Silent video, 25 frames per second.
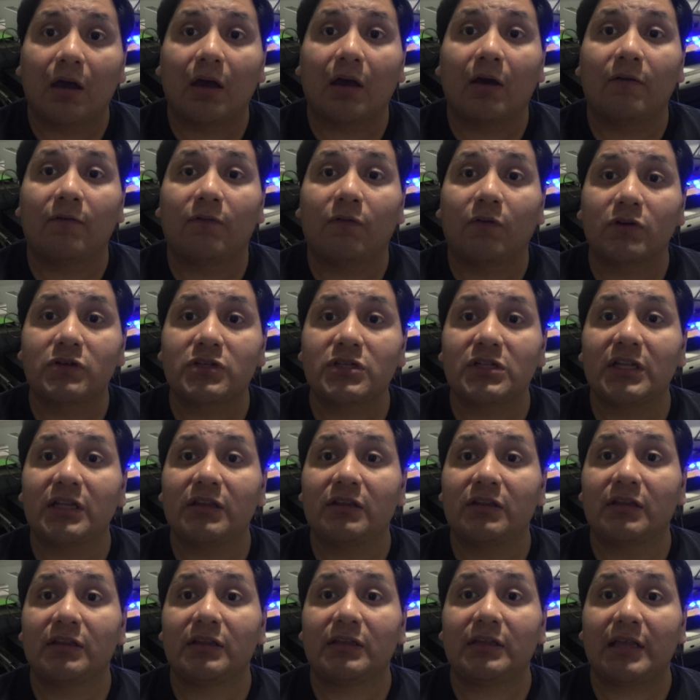unfortunately
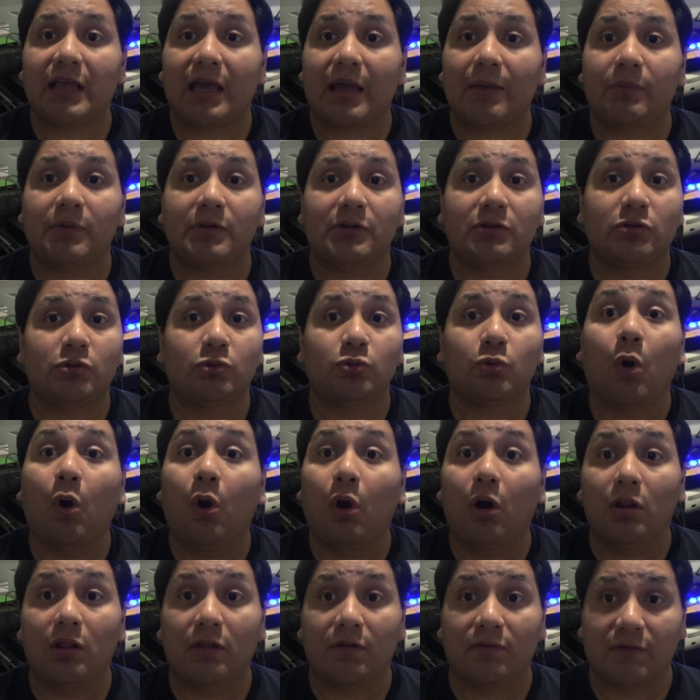something happened to
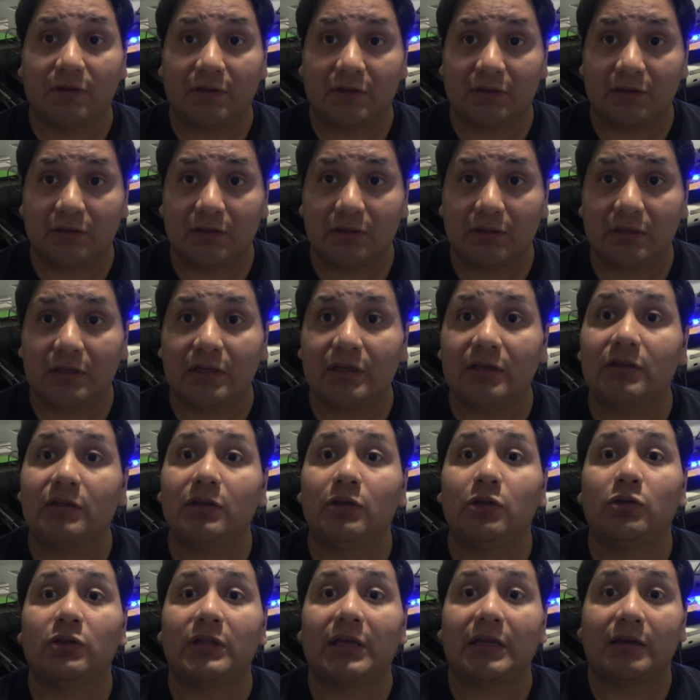all of us here in the
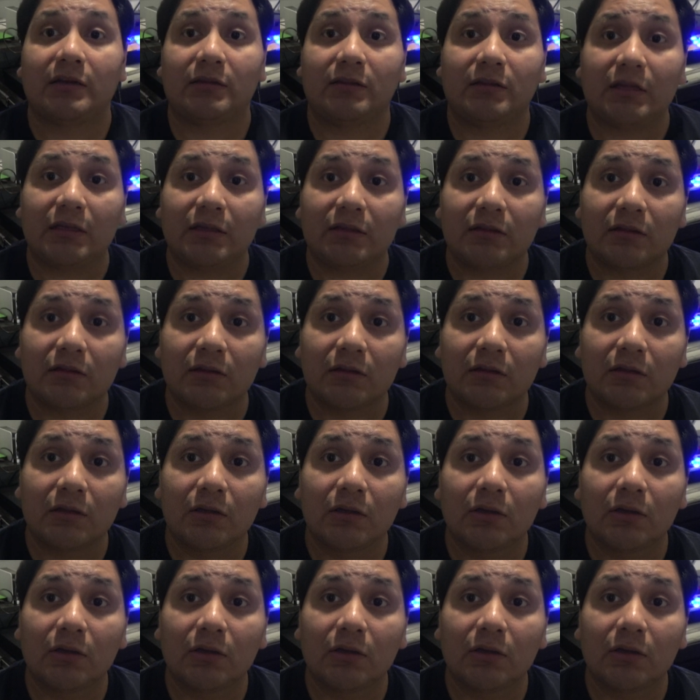United States.